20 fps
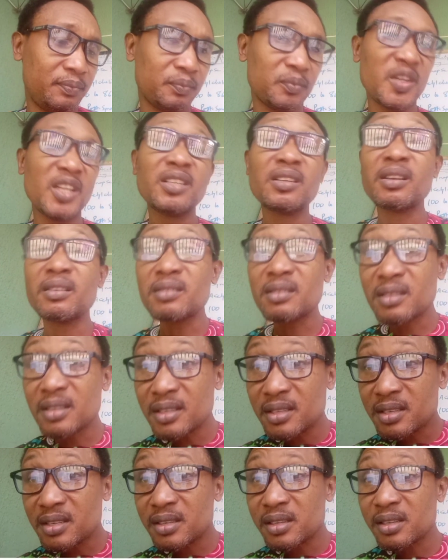It
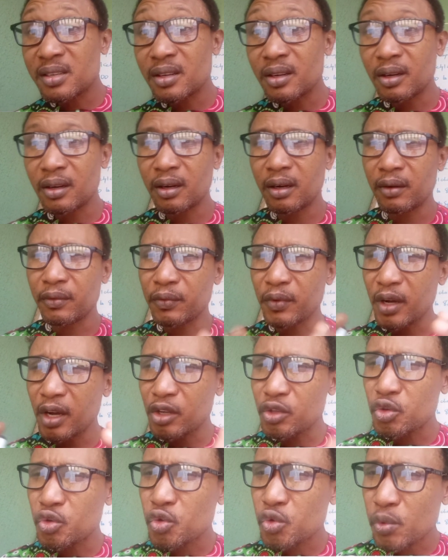consists of
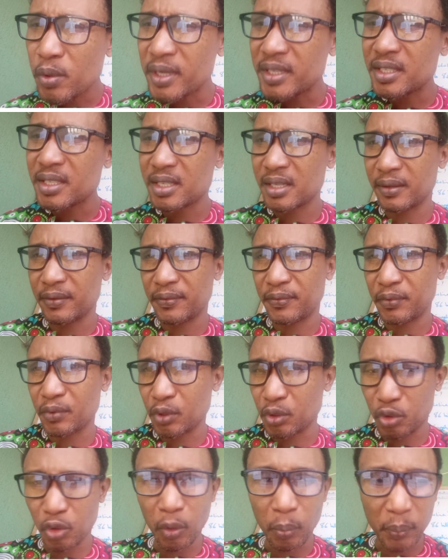24
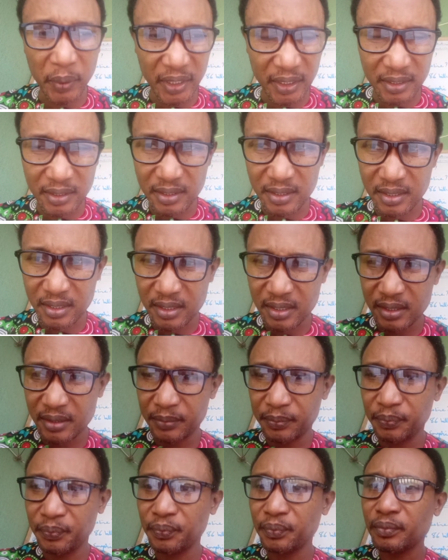topics.
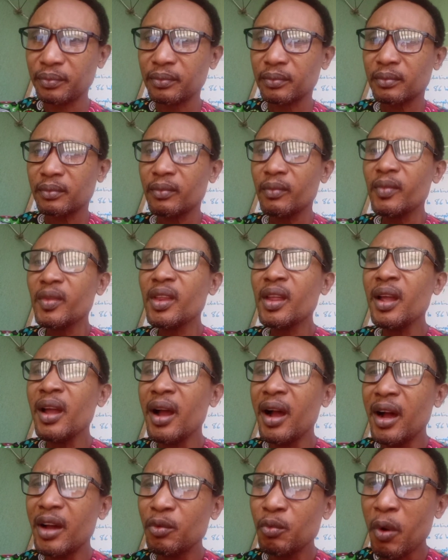
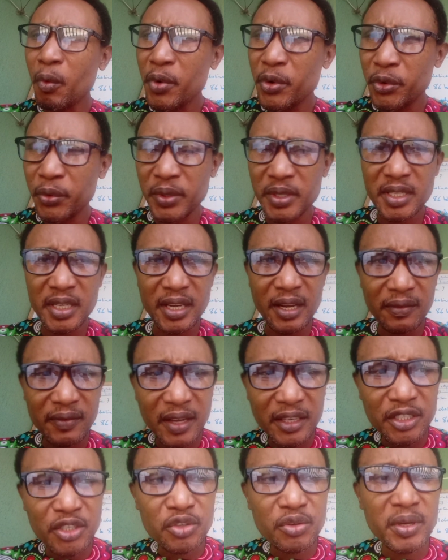And what we do is that after
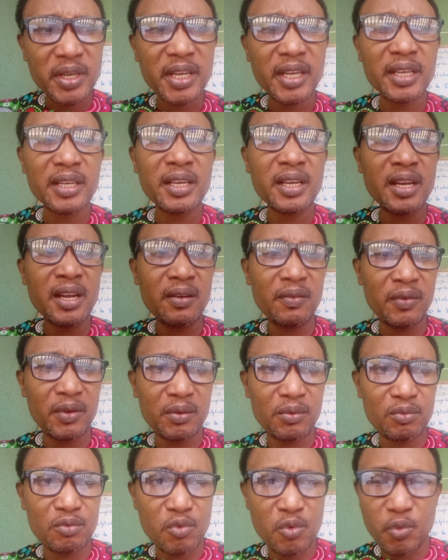the training,
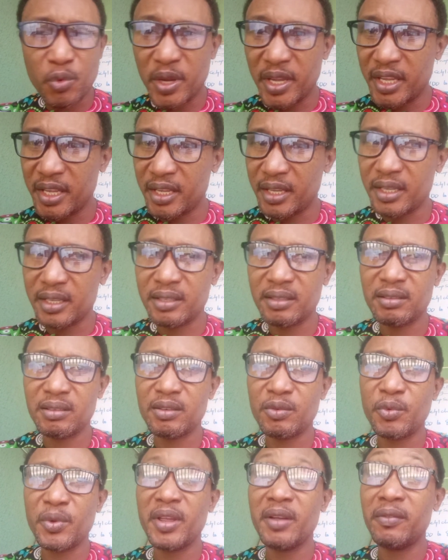we
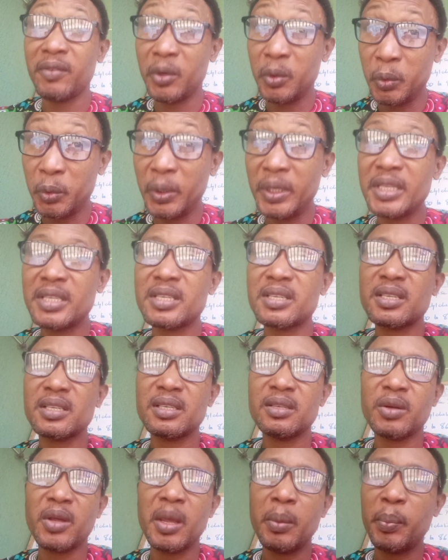evaluate
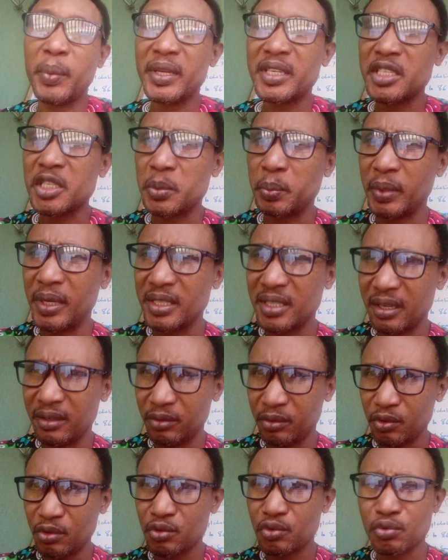participants,
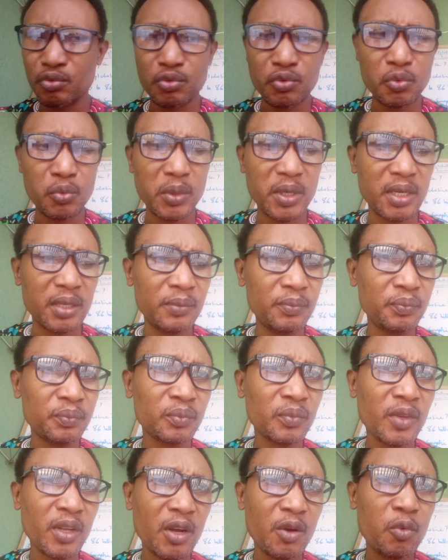and those who do well,
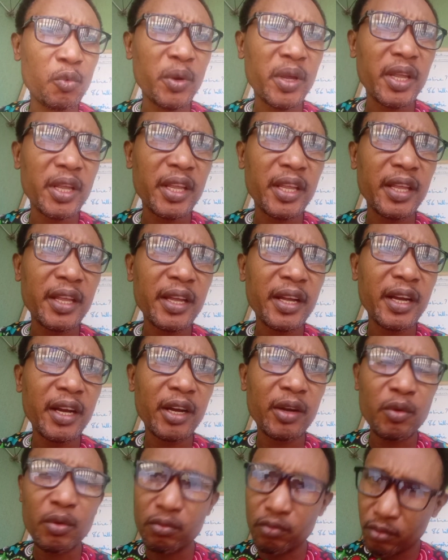we
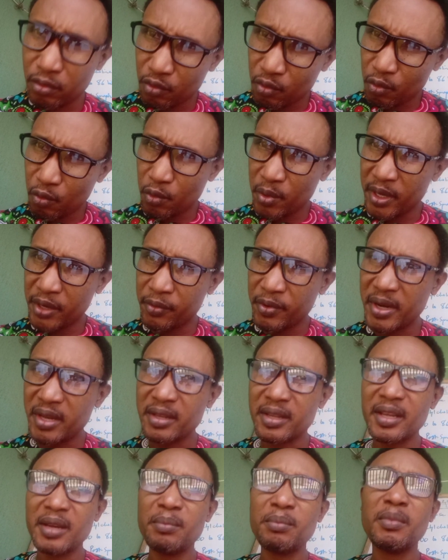grade
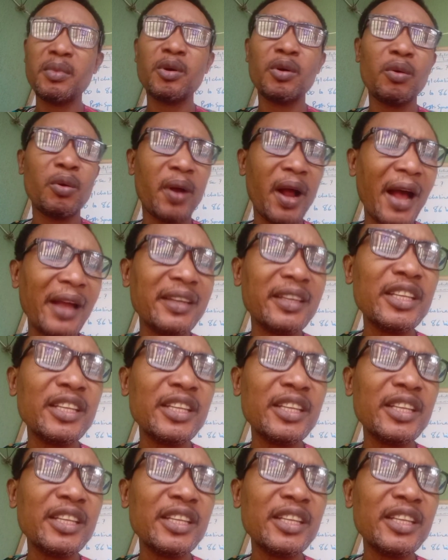them and